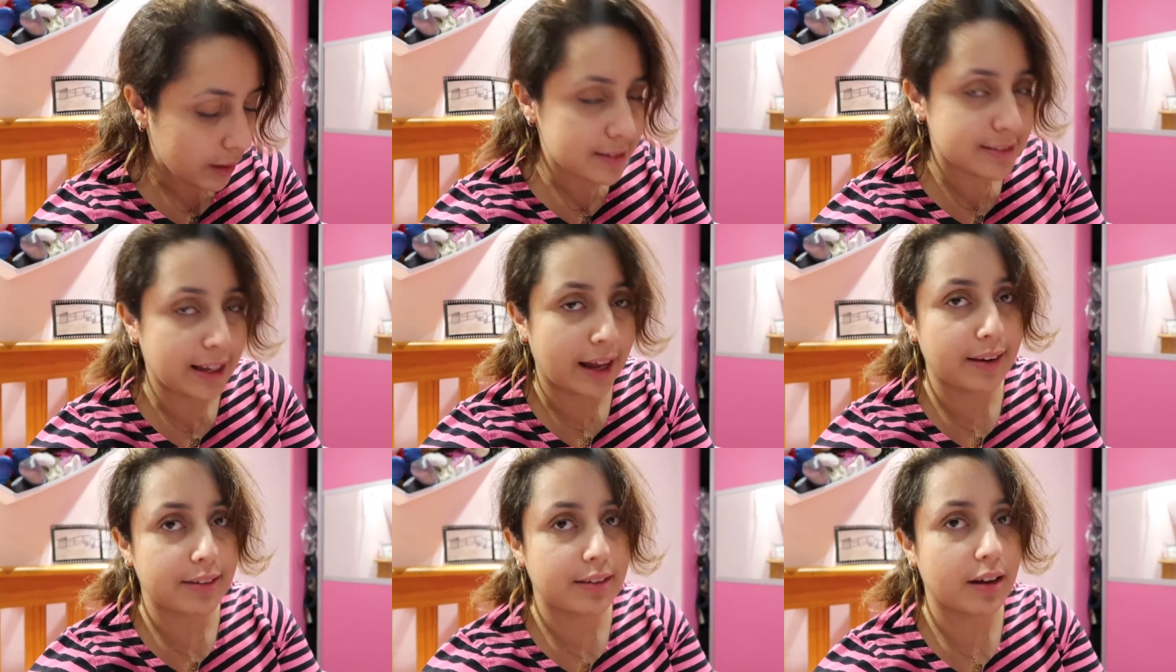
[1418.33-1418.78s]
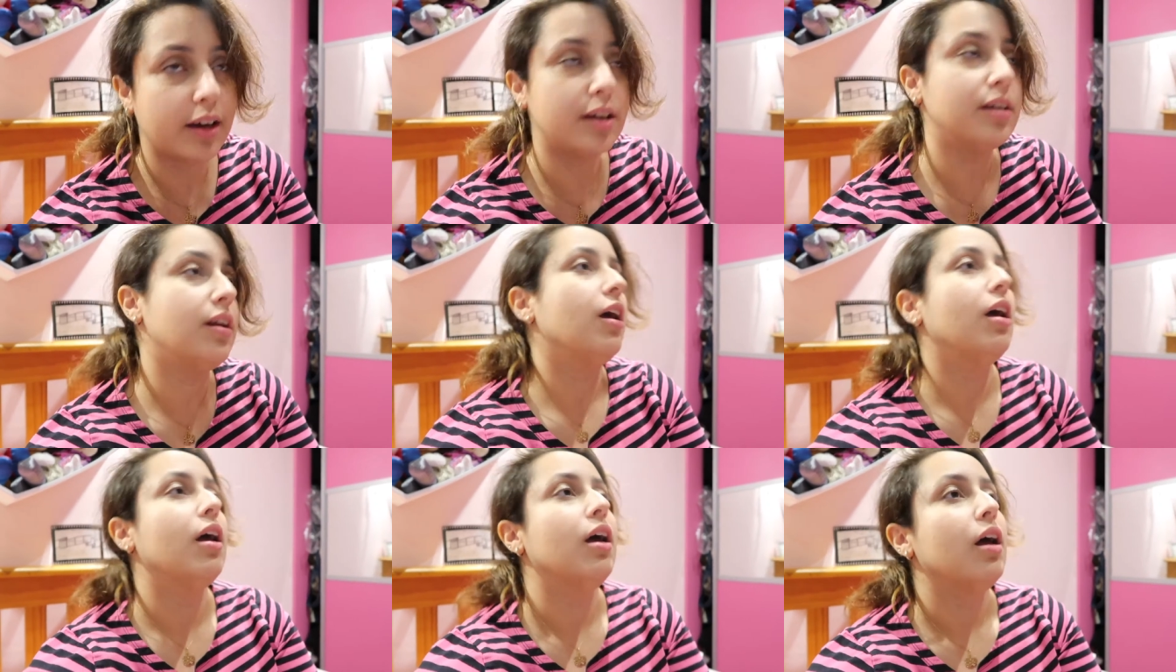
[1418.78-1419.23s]
set
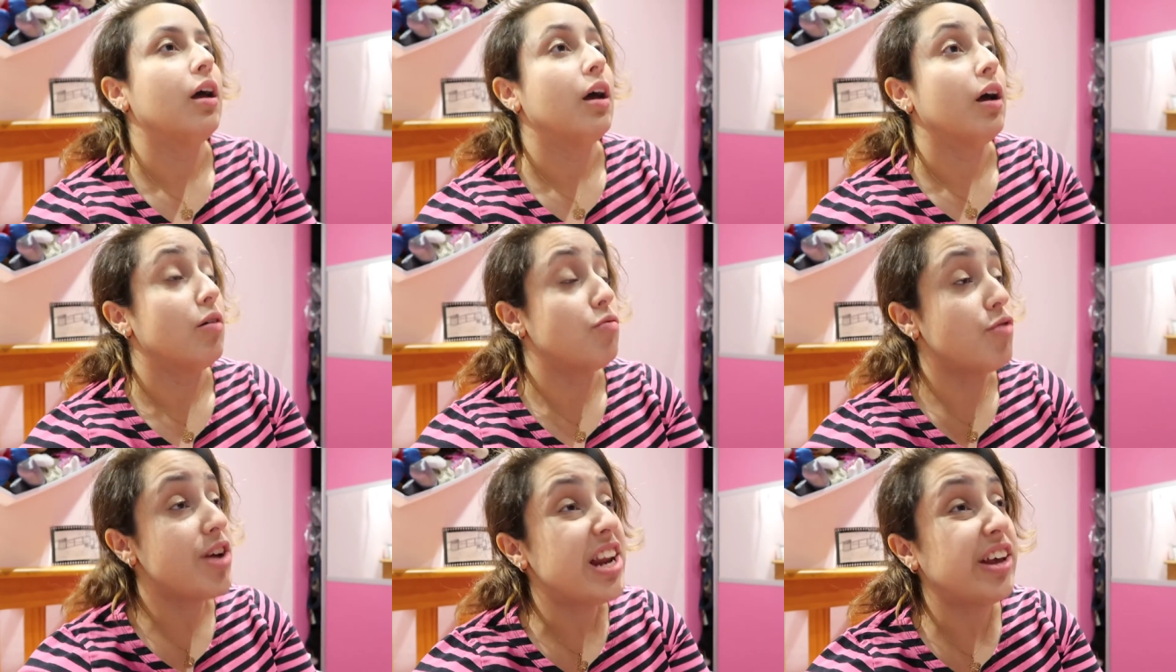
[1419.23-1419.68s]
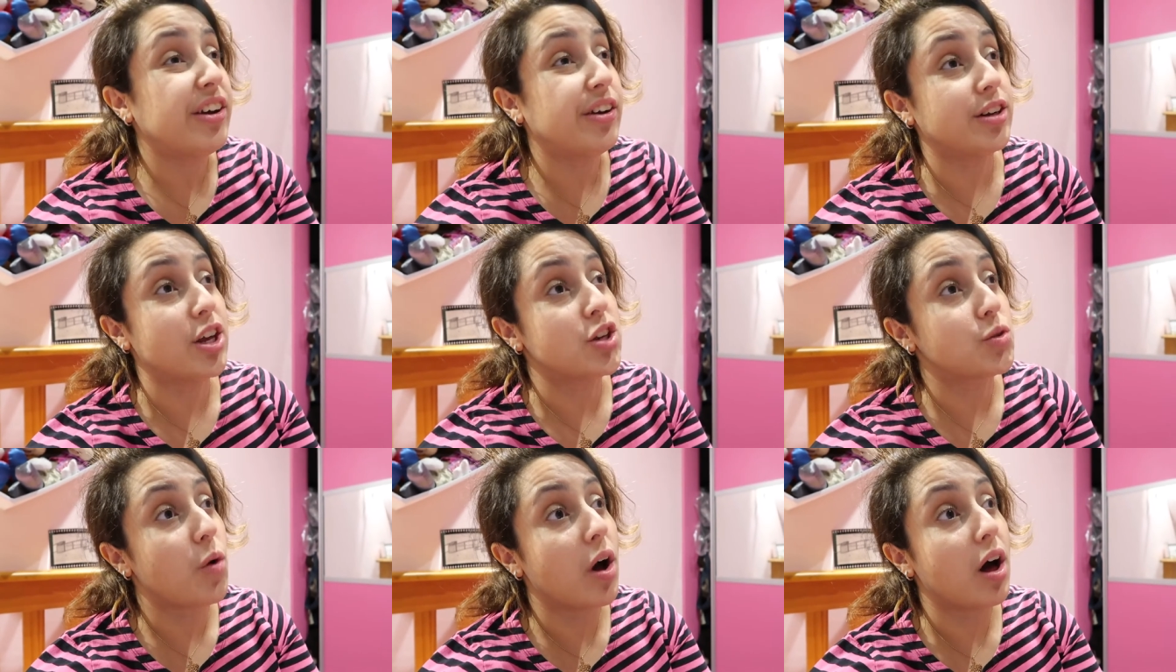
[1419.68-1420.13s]
design, really
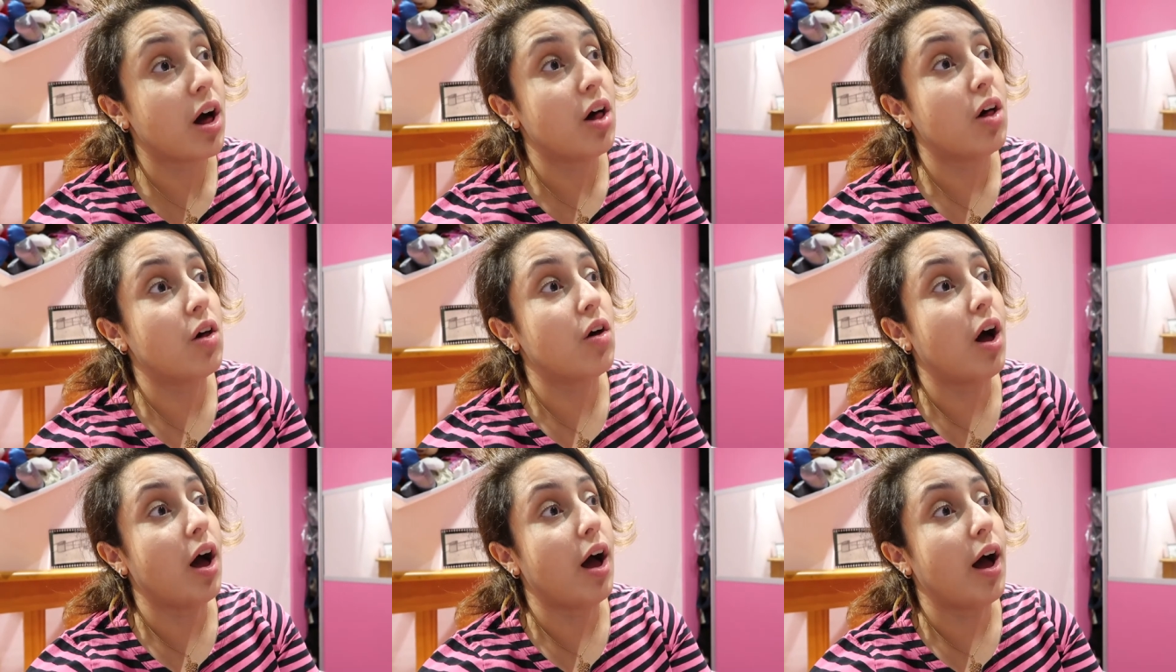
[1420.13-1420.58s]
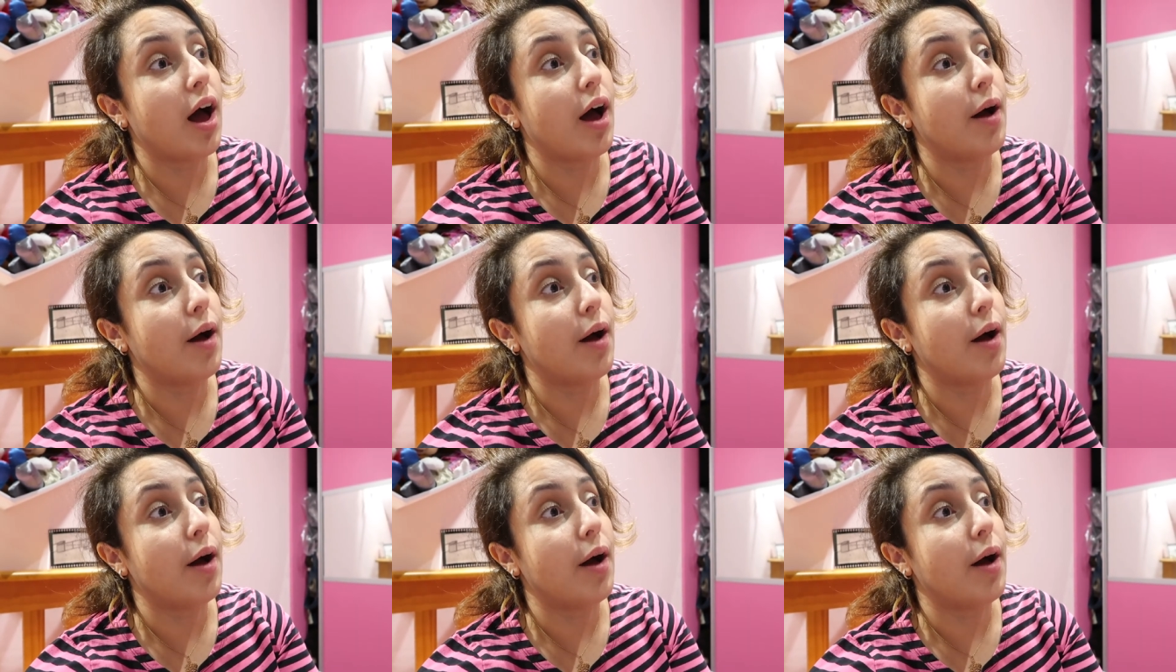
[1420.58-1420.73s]
good as well.